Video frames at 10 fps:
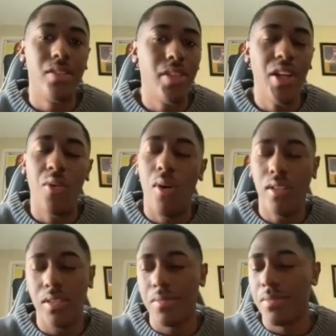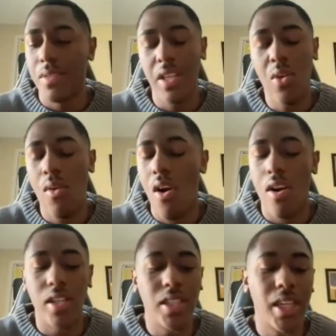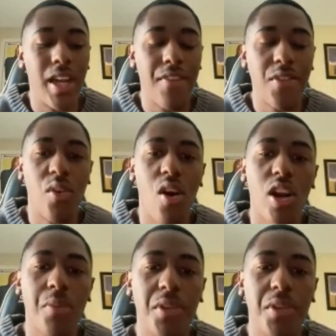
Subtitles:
don't want them. They don't want Harden again. After what Harden put them